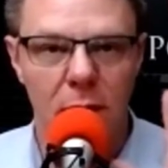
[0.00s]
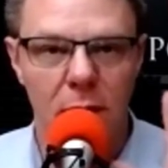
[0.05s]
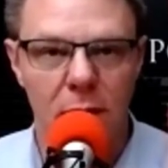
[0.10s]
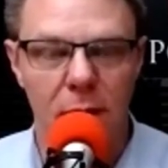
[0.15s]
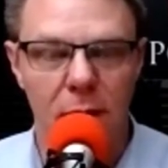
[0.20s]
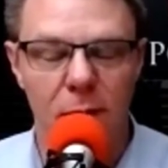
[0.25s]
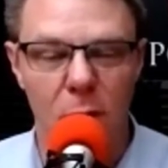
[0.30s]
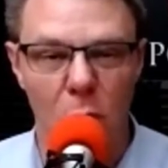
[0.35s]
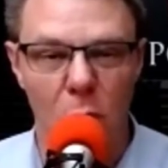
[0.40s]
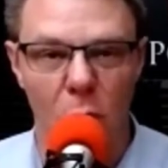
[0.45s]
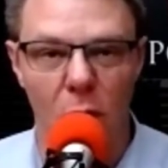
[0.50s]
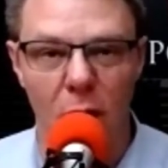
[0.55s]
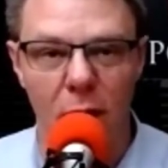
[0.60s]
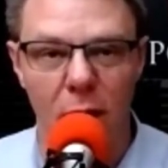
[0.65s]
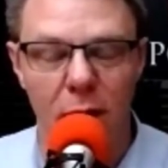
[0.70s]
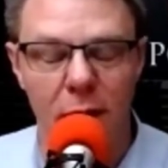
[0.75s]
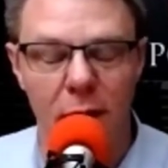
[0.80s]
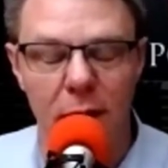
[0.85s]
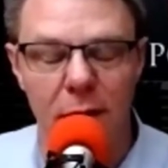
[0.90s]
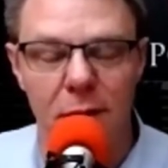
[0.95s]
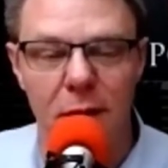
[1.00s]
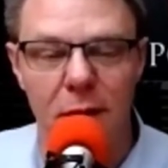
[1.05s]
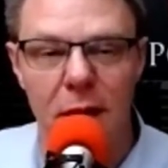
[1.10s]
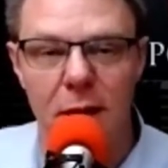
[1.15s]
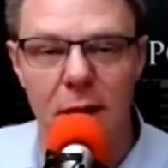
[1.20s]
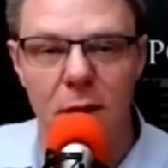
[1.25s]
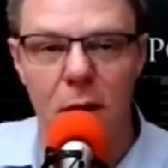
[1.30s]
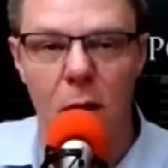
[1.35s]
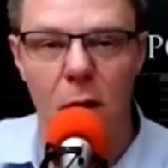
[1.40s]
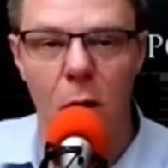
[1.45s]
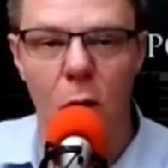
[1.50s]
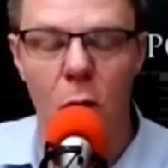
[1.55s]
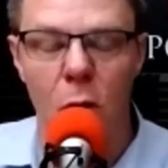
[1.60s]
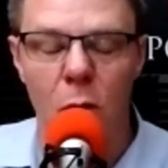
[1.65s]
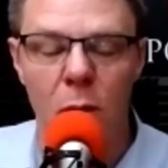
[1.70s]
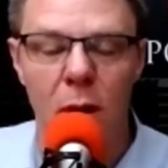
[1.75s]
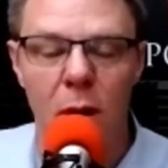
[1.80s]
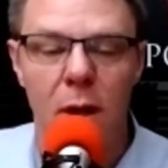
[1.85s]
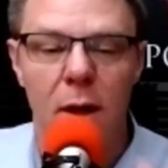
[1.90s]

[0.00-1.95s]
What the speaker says: if you need to stay in your home,